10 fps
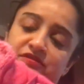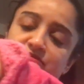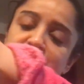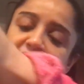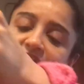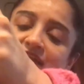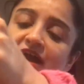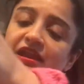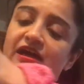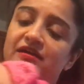to make the
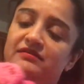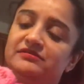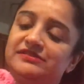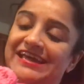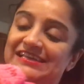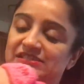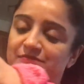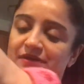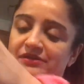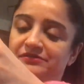kada
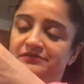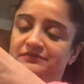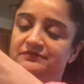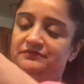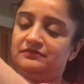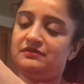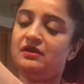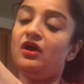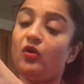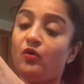taste better,
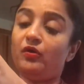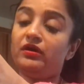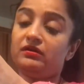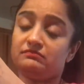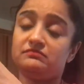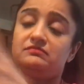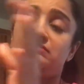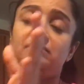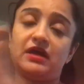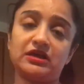or
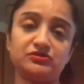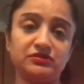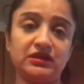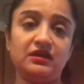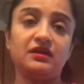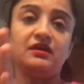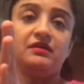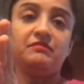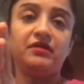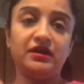Actually,
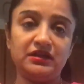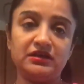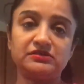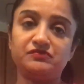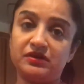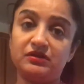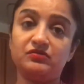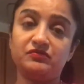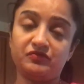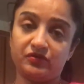honey is very
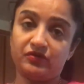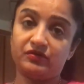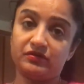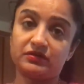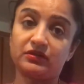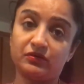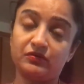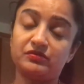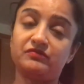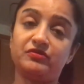good for your
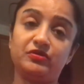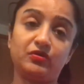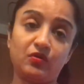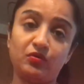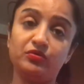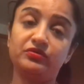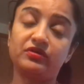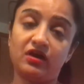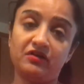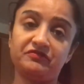throat, for your cold,
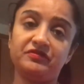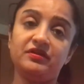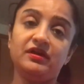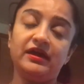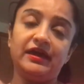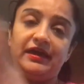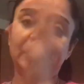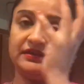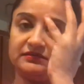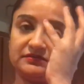cough,
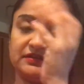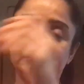and